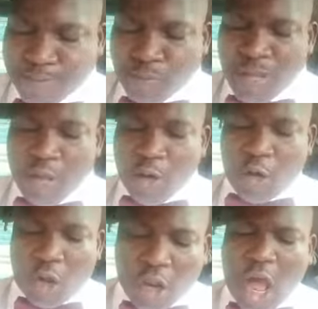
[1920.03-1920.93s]
you this year.
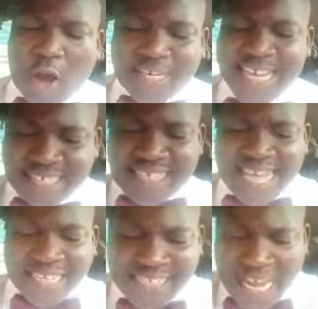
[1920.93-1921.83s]
In the name of,
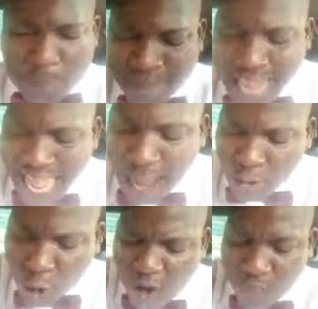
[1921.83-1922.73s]
I'm going to pray.
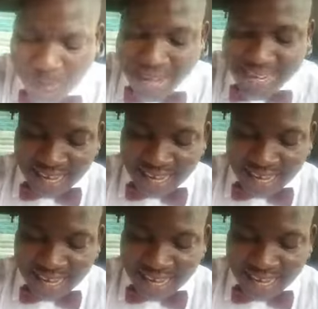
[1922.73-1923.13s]
Lord,